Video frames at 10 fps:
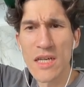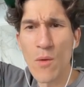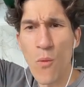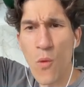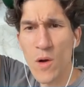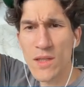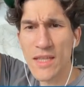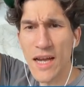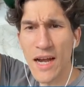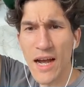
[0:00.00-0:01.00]
What
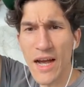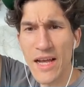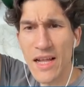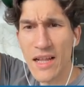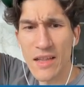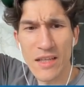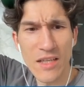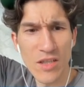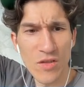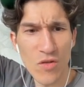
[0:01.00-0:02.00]
the hell
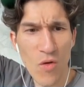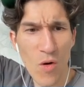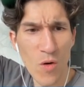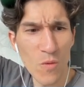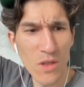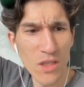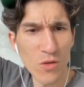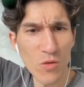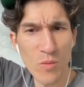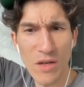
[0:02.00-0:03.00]
is wrong with
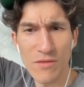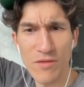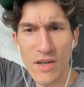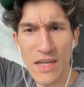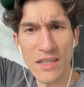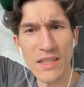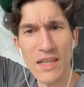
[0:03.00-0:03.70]
you, my friend?